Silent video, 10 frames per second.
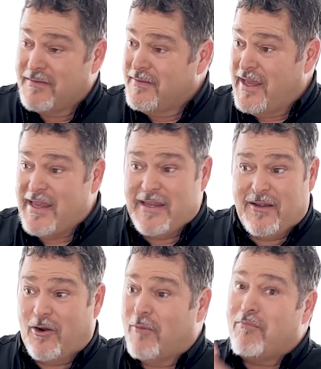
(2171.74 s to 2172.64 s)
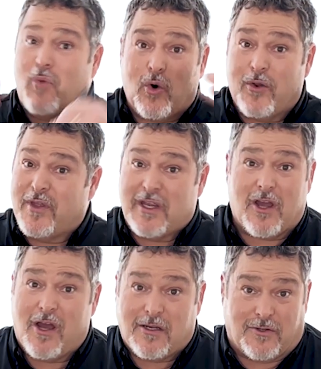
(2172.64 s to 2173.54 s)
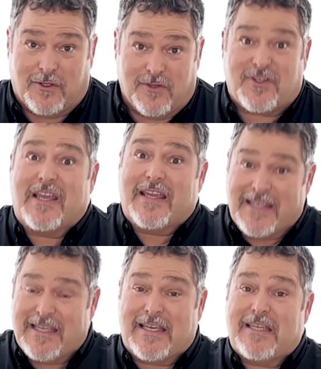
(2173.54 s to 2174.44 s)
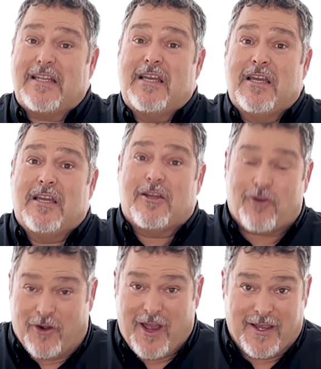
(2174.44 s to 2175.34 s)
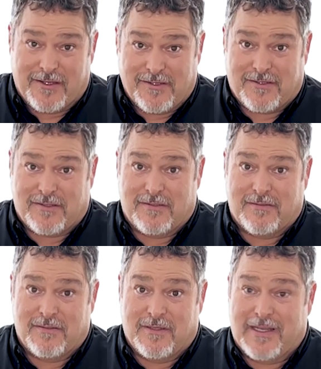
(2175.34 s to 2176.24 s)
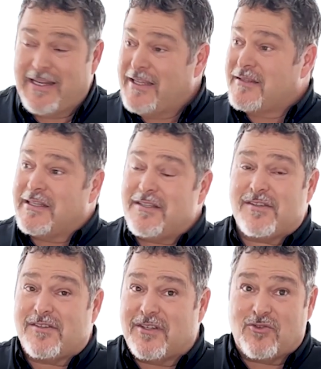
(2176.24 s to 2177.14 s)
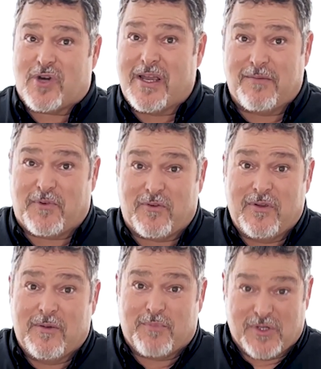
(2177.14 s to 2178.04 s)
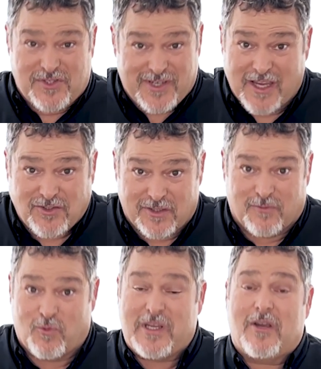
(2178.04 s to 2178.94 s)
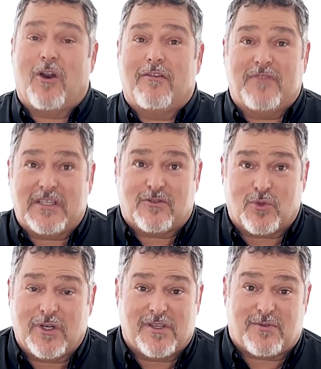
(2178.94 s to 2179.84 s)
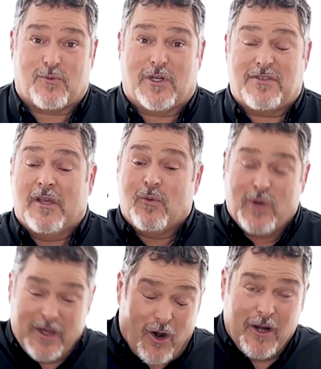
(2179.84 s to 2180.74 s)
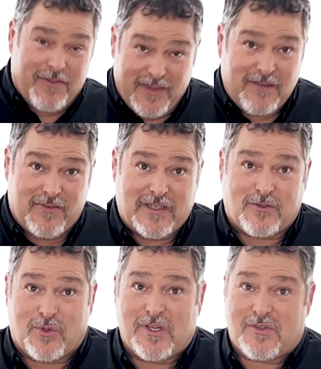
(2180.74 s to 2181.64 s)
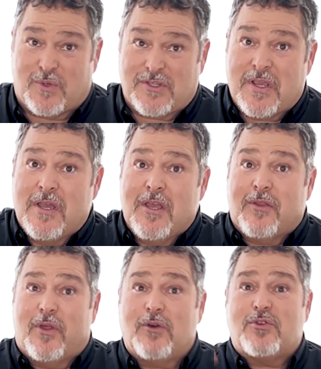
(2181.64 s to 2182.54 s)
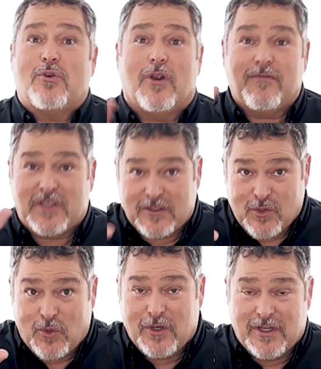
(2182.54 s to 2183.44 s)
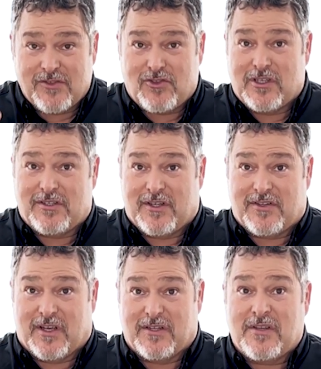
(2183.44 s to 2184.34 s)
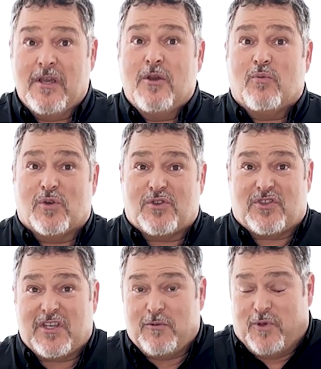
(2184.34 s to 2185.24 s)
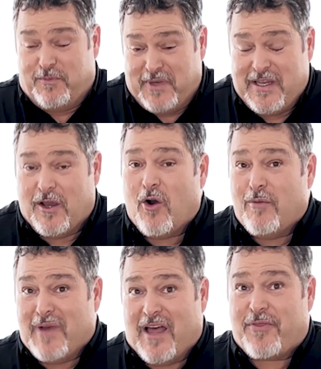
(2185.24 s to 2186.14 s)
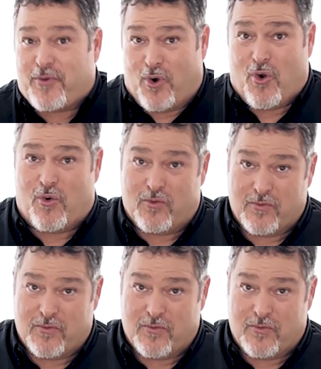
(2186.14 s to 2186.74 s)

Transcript: they are more than conquerors in Christ. And he leads us in triumphal procession. We are victorious ones. We are the victorious ones. Those who are victorious, Jesus says, will sit with me on my throne,